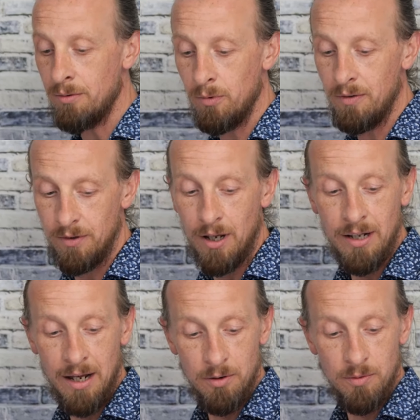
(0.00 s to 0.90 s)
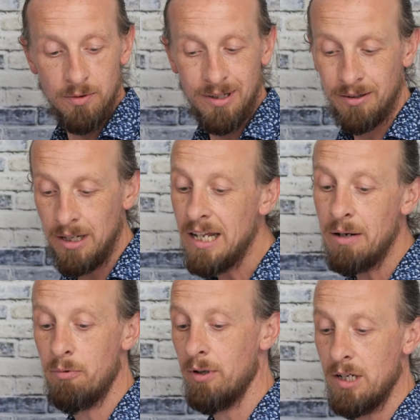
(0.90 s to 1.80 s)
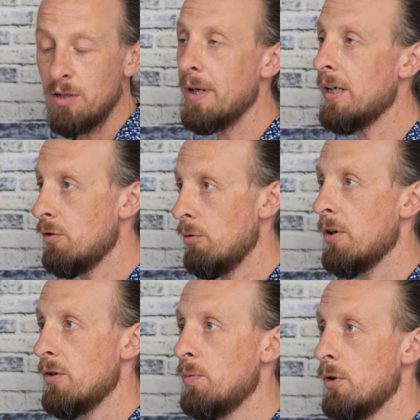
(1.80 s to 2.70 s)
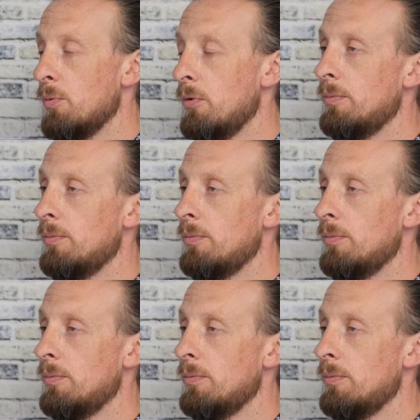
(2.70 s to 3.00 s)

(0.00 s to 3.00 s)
and we've done that deliberately to make it as robust as possible.